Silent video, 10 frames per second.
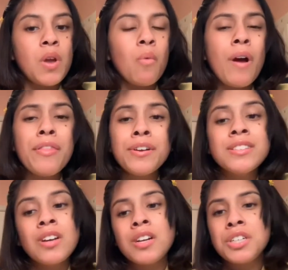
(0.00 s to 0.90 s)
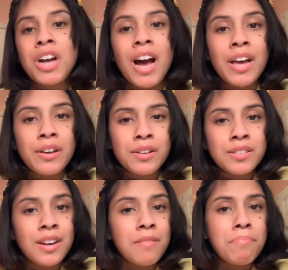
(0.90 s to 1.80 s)
whether it's on a child,
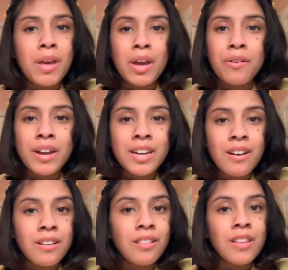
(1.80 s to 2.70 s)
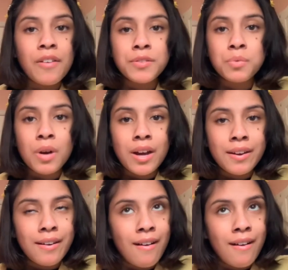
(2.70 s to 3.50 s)
on a parent, on a loved one,